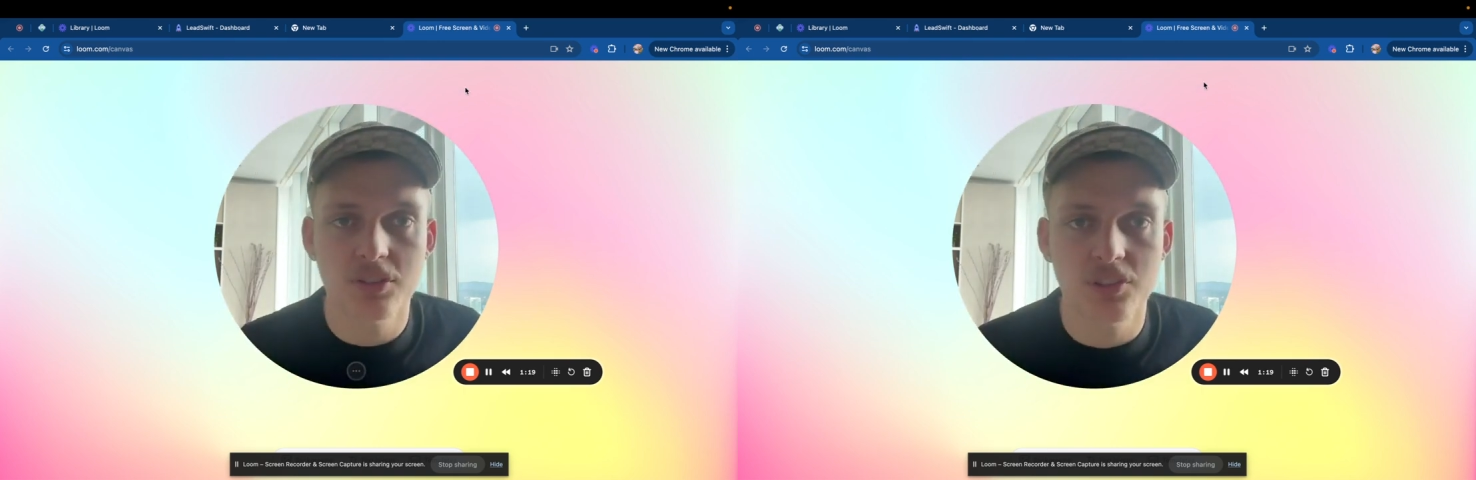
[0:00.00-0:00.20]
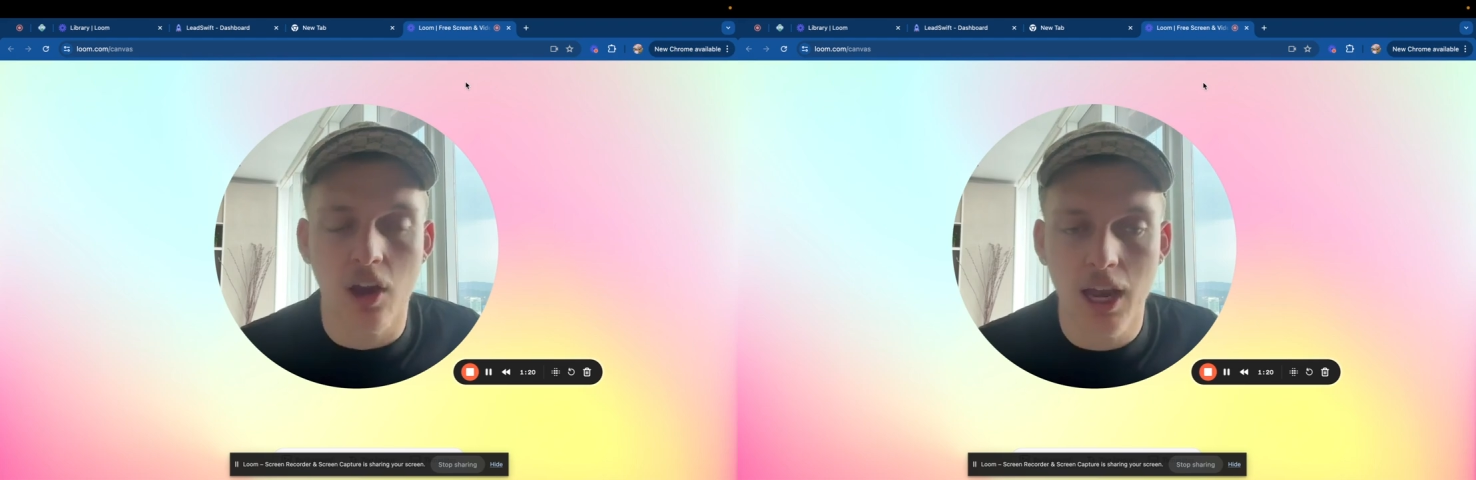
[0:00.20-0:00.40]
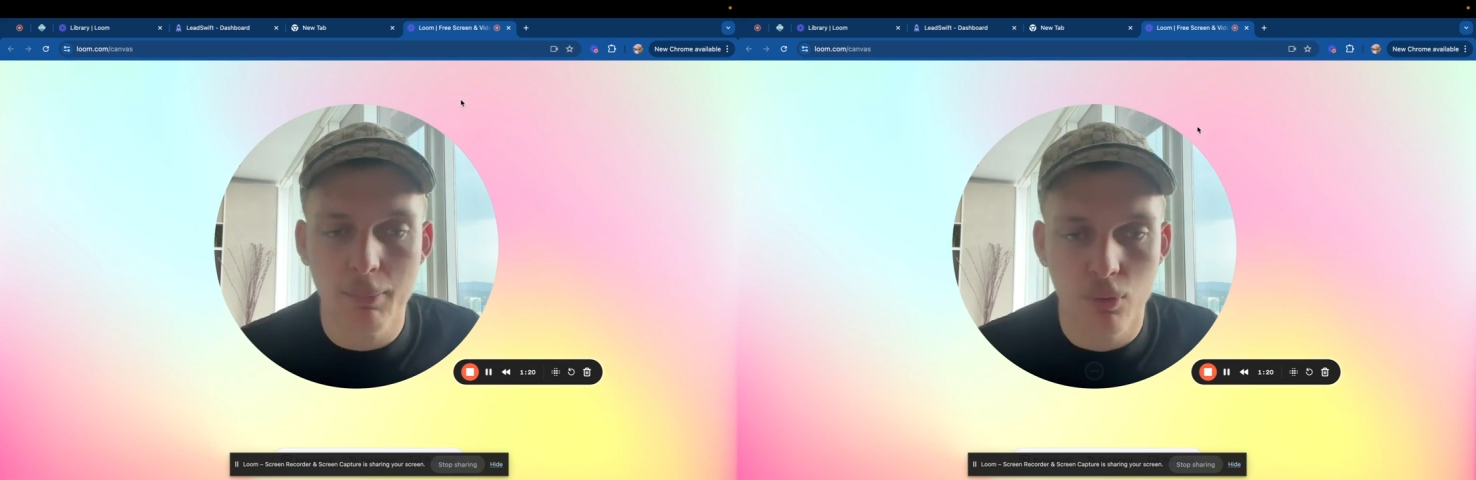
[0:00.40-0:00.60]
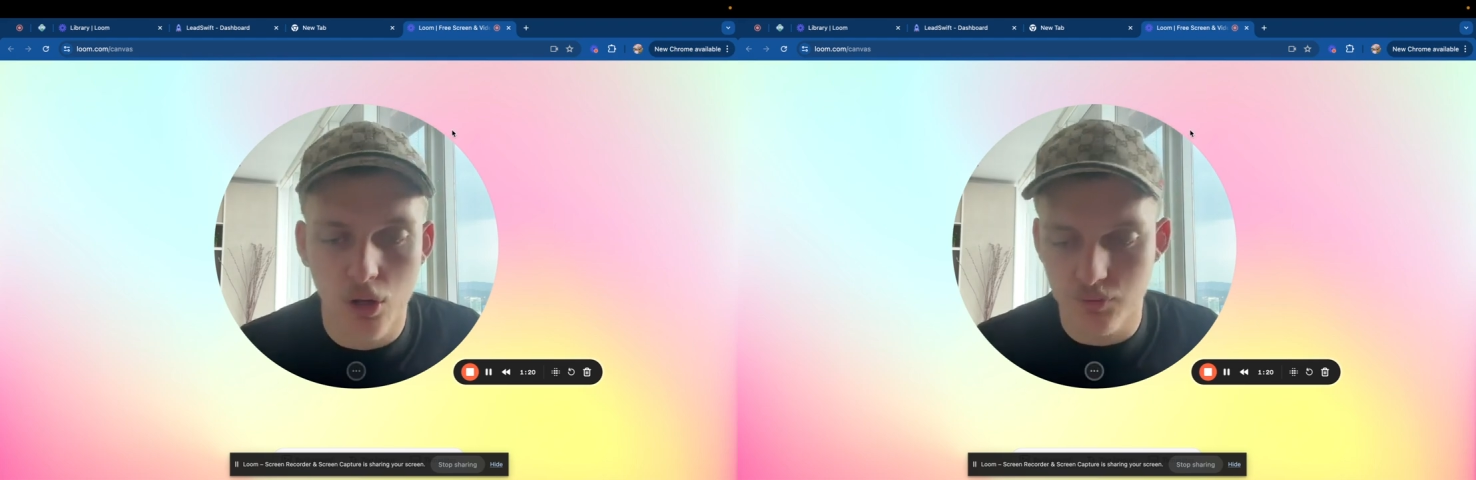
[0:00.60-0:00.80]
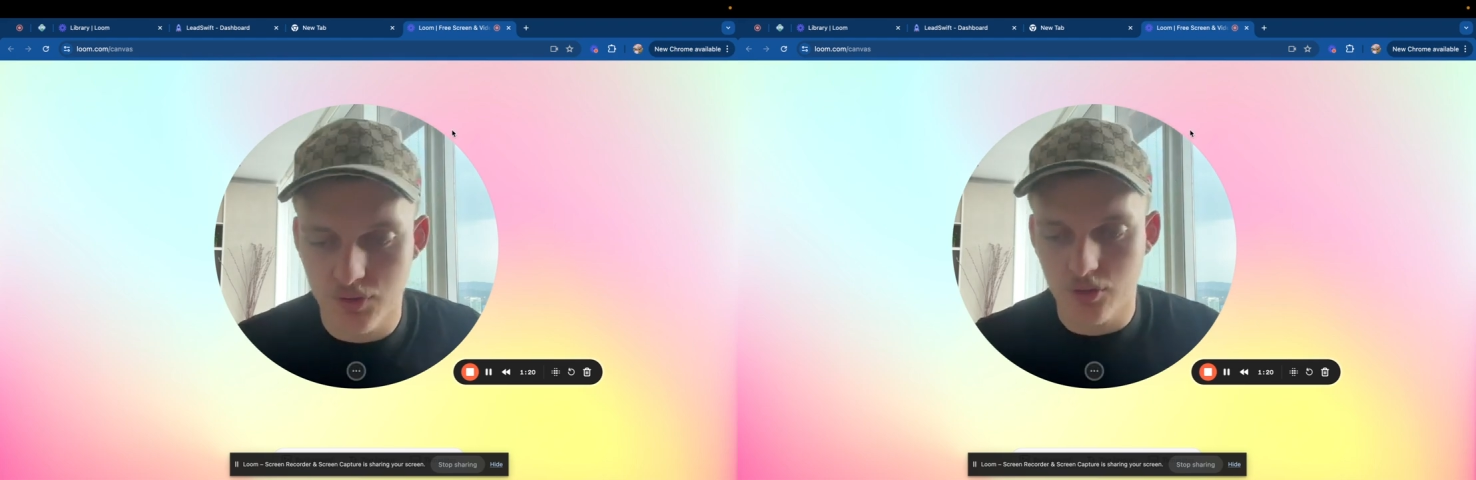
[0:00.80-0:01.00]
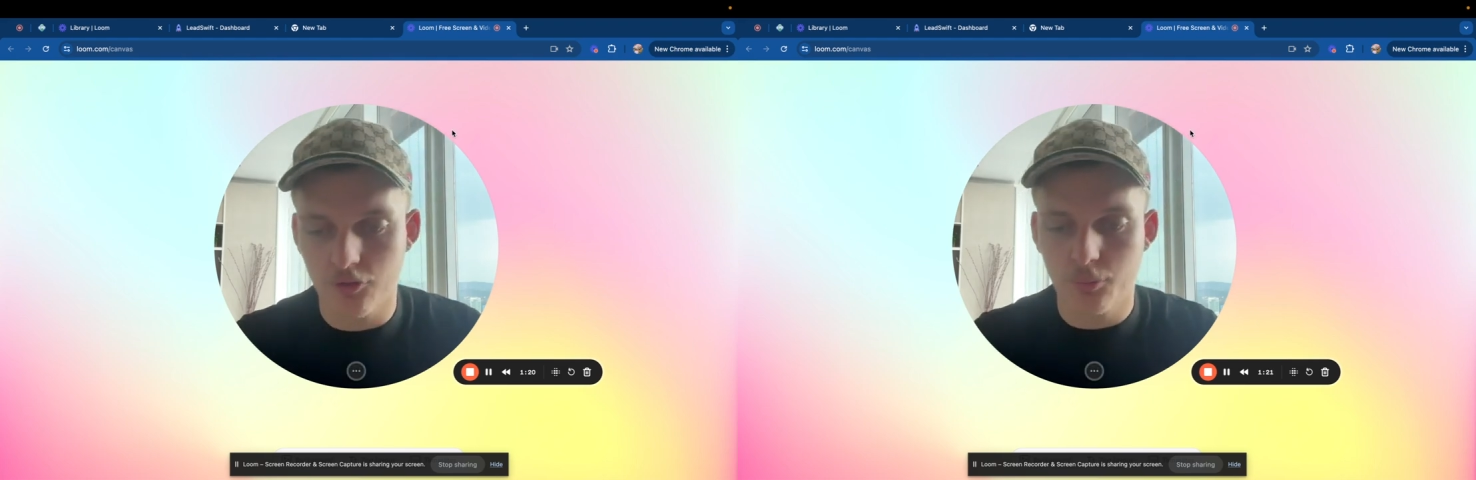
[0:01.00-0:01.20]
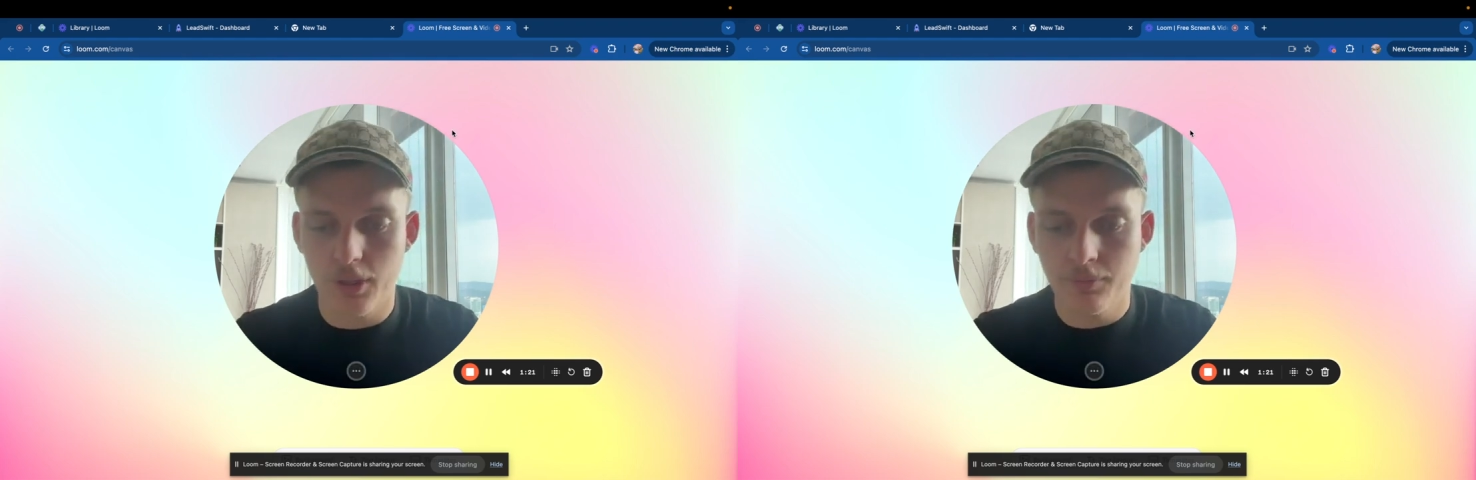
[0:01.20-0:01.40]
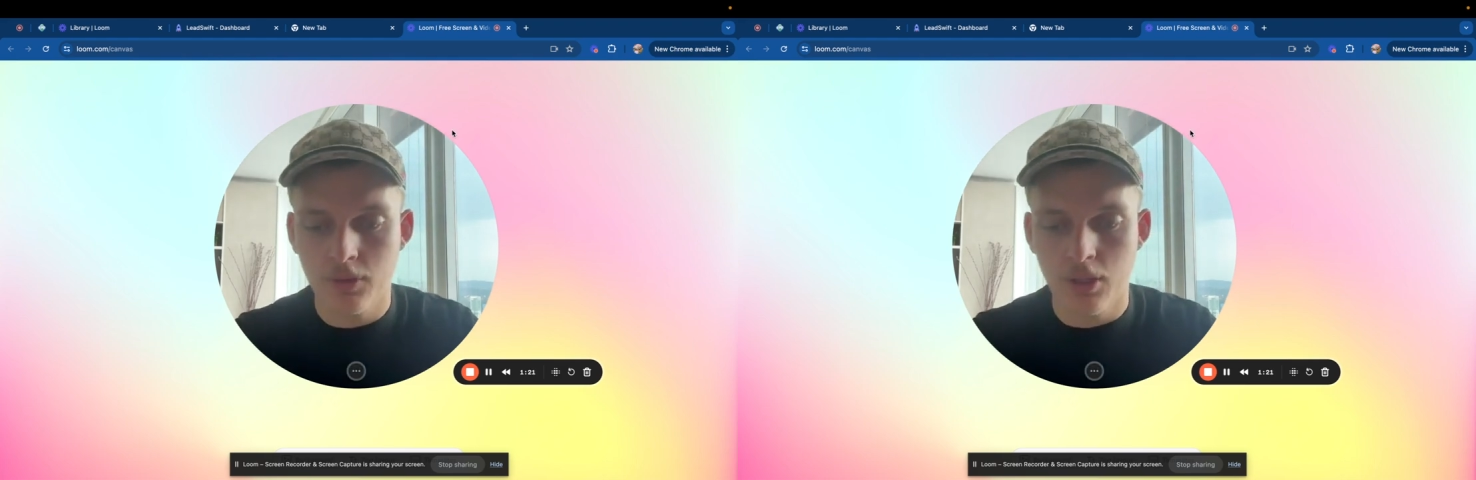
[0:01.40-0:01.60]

dime of a software.